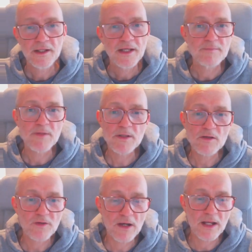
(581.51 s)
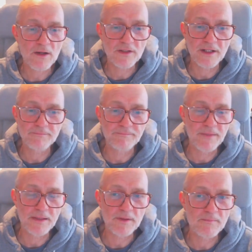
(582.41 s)
And maybe you found out that
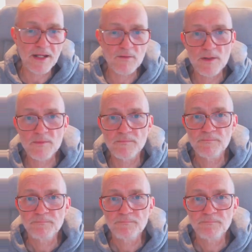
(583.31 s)
maybe men and women